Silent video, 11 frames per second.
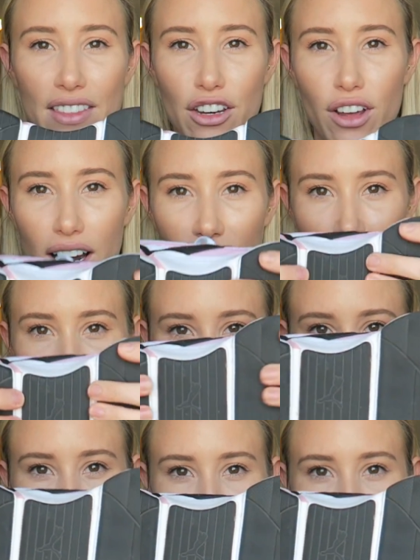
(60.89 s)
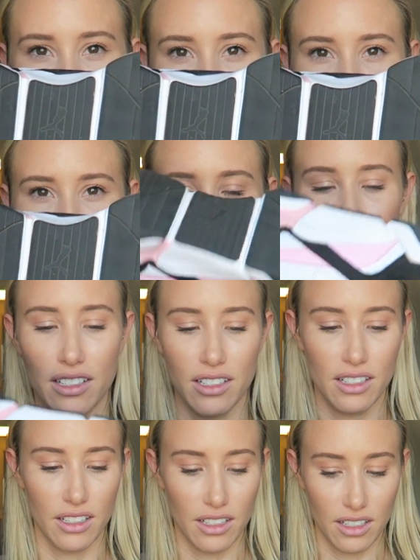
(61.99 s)
And then you kind of have like the blocked
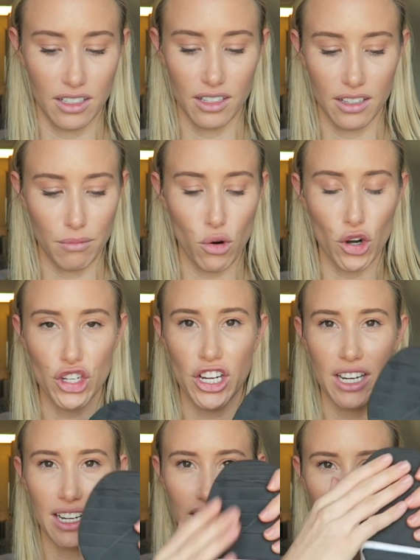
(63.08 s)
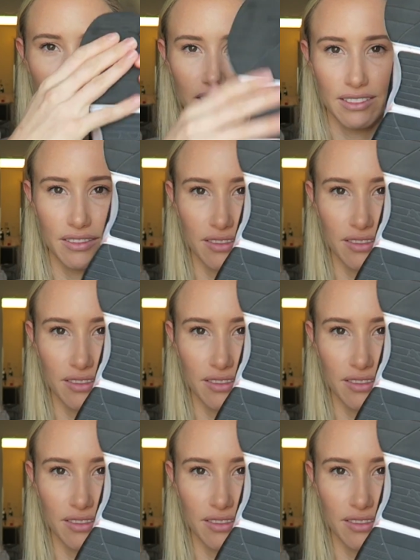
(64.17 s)
portion here